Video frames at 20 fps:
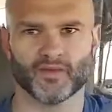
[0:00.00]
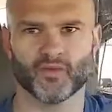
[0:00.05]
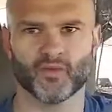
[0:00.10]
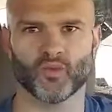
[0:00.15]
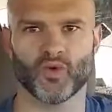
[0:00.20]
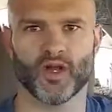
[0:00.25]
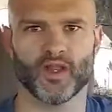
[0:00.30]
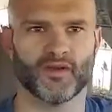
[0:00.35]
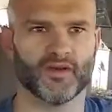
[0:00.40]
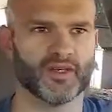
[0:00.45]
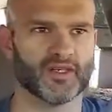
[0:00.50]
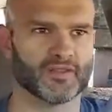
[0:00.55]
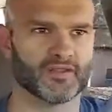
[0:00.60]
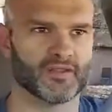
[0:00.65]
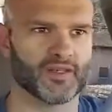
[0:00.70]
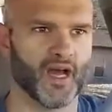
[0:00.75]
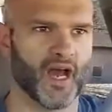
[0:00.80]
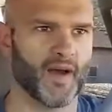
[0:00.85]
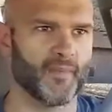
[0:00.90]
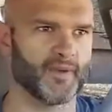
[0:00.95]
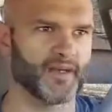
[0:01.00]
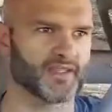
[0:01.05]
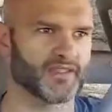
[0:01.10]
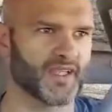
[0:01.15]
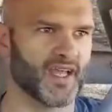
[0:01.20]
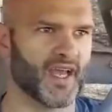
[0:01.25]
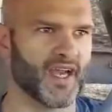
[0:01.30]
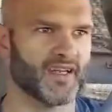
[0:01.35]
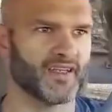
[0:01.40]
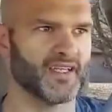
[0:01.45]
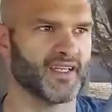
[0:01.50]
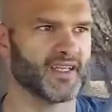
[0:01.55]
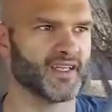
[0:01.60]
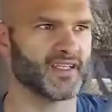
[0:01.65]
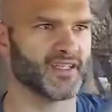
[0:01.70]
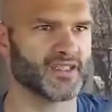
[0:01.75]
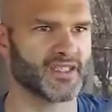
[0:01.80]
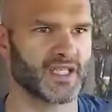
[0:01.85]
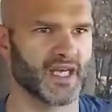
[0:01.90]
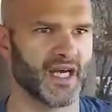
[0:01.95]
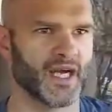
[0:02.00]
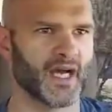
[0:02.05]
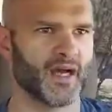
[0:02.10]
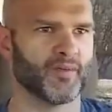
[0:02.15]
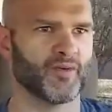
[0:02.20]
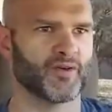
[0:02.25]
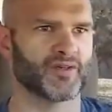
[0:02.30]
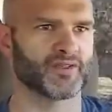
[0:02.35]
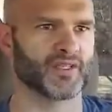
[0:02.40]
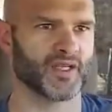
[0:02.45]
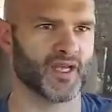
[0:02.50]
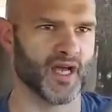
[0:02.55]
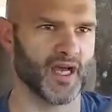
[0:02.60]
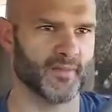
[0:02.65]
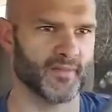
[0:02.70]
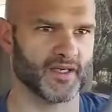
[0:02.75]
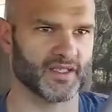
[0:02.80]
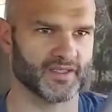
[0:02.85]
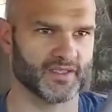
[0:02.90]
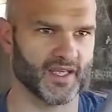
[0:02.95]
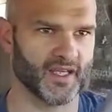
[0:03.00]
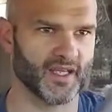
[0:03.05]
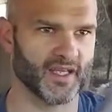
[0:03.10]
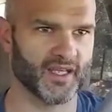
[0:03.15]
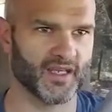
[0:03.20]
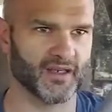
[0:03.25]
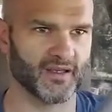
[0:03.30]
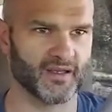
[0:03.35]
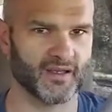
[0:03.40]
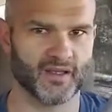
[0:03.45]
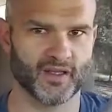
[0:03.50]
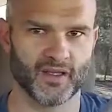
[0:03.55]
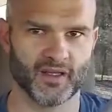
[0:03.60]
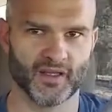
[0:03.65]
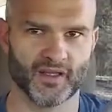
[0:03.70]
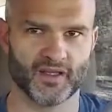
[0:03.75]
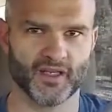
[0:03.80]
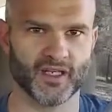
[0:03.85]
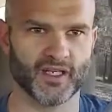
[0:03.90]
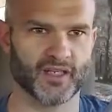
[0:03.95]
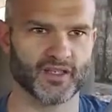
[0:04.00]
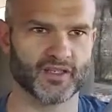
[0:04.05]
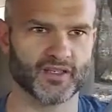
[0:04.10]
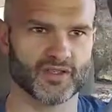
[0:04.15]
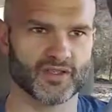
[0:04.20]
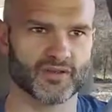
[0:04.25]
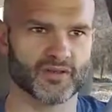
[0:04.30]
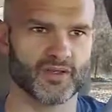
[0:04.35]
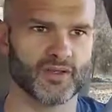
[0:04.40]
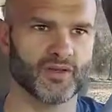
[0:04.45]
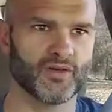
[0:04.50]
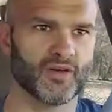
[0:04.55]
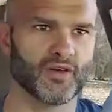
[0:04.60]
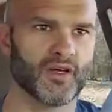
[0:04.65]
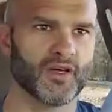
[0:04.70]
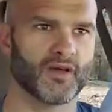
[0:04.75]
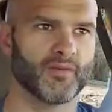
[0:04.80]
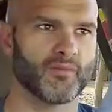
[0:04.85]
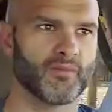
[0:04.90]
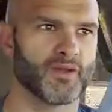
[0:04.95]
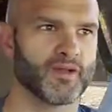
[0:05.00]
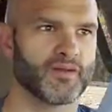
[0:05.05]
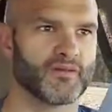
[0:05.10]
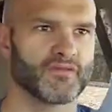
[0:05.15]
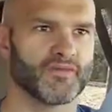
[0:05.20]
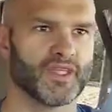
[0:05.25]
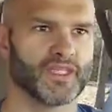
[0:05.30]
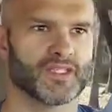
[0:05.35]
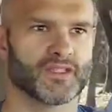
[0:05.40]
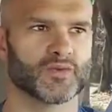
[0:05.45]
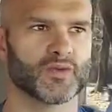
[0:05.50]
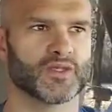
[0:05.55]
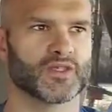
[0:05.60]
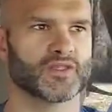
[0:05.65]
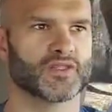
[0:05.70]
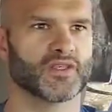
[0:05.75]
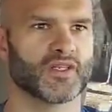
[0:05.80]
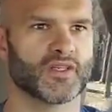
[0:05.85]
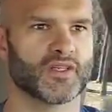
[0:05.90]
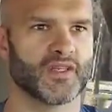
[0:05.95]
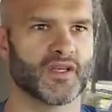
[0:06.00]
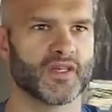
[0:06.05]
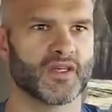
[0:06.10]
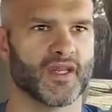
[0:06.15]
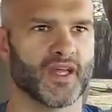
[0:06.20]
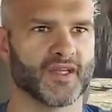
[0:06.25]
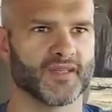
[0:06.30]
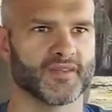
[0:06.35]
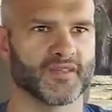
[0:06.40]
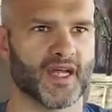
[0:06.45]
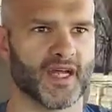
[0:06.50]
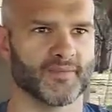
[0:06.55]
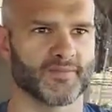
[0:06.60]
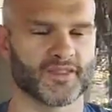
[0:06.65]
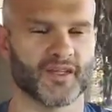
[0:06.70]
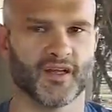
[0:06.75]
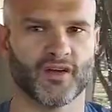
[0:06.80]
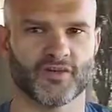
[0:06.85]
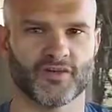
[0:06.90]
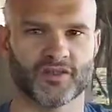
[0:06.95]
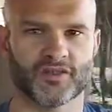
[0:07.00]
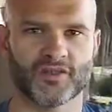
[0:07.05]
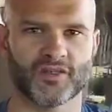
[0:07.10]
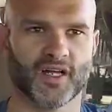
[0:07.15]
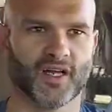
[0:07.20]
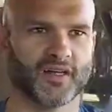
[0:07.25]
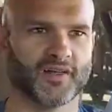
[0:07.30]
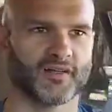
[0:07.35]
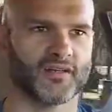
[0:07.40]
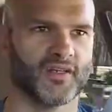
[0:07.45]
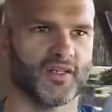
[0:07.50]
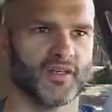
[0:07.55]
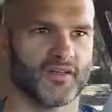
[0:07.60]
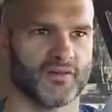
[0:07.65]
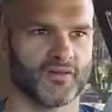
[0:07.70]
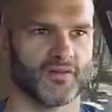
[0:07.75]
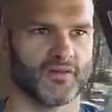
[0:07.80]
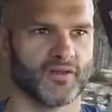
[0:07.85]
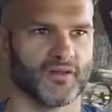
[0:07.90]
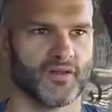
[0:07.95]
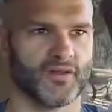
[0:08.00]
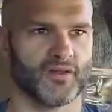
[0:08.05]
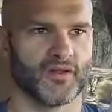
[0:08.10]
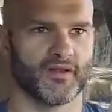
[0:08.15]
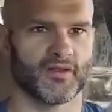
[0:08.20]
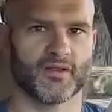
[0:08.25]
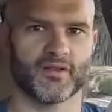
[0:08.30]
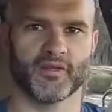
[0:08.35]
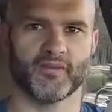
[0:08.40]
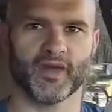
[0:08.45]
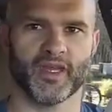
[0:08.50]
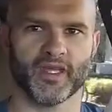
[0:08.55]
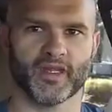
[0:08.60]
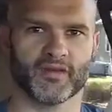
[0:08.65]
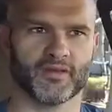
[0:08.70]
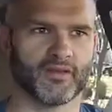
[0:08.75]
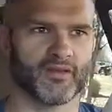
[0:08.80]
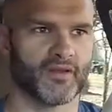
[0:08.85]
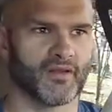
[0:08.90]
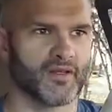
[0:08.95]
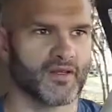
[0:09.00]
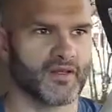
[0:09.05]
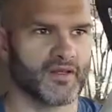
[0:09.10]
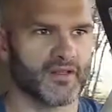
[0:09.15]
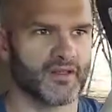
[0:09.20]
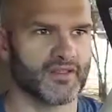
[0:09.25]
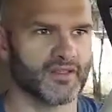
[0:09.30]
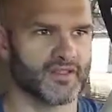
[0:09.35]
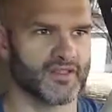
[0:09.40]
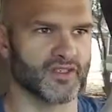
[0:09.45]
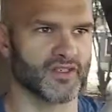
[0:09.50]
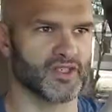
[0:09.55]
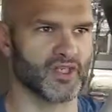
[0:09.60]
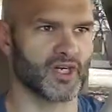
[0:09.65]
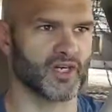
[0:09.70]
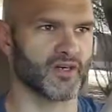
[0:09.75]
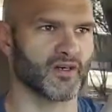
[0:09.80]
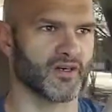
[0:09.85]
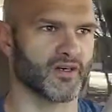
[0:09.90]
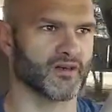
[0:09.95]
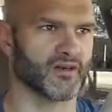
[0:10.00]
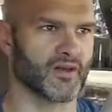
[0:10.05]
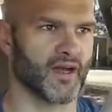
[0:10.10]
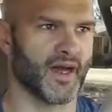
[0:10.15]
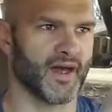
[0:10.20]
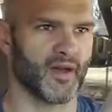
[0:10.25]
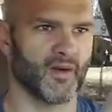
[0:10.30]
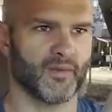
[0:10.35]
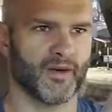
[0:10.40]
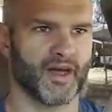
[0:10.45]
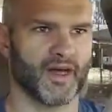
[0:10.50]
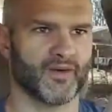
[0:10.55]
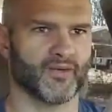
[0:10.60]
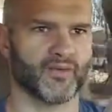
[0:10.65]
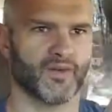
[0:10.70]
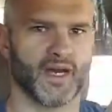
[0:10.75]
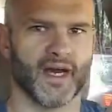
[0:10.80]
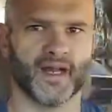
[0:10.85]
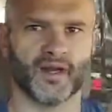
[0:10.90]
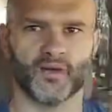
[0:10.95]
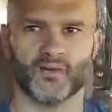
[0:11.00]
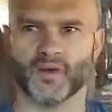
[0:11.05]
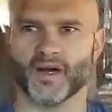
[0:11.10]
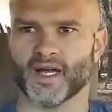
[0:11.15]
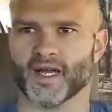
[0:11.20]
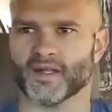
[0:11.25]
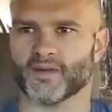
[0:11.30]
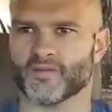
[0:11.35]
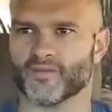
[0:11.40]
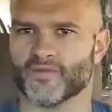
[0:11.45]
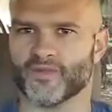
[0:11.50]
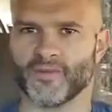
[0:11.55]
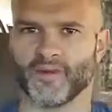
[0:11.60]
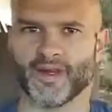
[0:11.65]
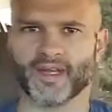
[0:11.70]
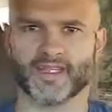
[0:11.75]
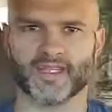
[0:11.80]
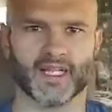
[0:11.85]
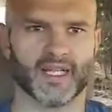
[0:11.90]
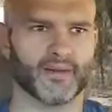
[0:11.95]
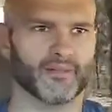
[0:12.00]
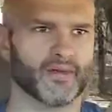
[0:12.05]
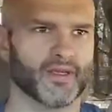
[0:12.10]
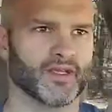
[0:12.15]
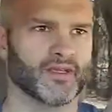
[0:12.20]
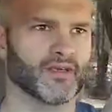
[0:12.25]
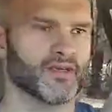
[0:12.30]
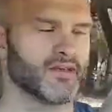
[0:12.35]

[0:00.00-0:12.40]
Whether it's a comment saying I did a good job, or it's a comment saying, you screwed up, this is what you should have done next time. As long as you're not, being just a jerk, I don't mind somebody telling me